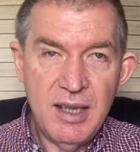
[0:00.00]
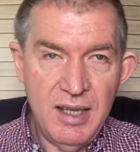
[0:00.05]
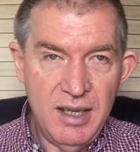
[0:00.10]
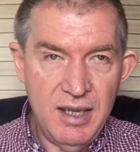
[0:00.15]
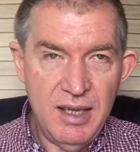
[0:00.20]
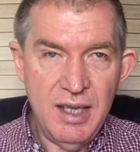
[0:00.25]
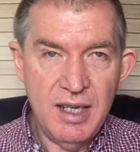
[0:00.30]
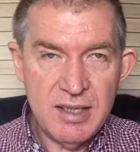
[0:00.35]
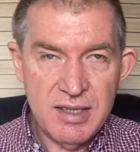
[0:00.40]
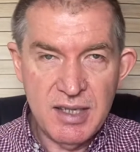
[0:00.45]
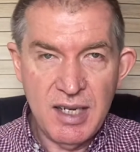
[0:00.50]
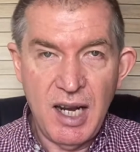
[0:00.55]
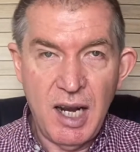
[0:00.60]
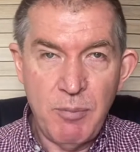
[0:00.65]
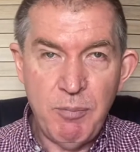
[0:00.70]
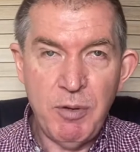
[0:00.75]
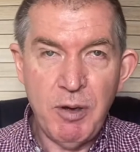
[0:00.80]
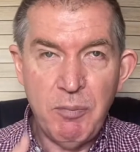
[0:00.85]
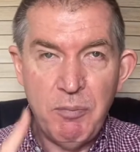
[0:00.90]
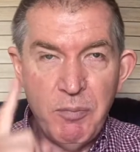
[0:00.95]
this
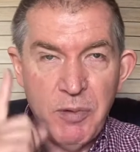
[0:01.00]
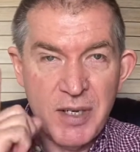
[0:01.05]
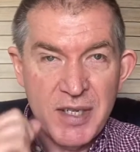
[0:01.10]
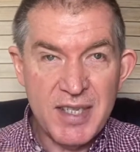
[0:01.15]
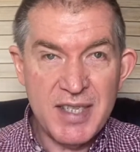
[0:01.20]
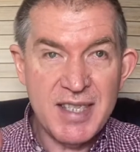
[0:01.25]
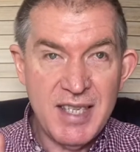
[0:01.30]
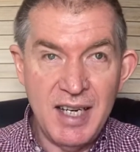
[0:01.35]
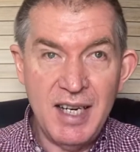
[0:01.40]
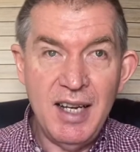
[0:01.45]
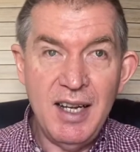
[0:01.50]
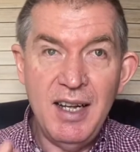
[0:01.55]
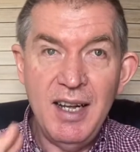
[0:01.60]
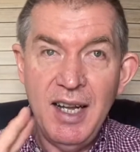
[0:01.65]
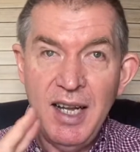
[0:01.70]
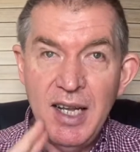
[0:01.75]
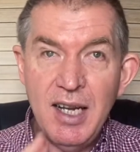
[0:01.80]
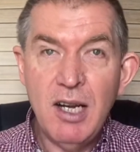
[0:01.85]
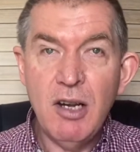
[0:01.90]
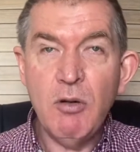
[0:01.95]
couple, Priscilla
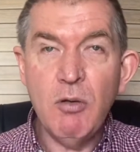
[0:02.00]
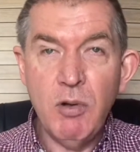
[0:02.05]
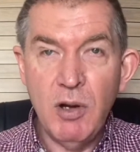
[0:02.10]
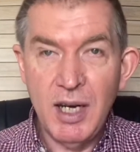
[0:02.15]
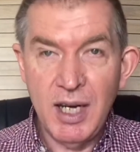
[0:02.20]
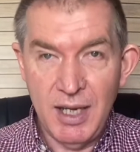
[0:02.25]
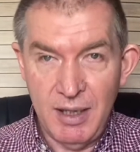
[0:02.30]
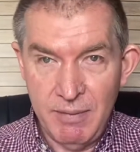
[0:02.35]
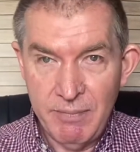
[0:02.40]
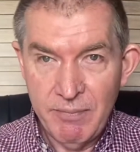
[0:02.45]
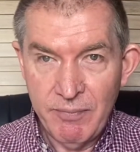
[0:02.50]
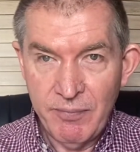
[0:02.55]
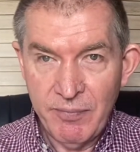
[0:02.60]
and Aquila.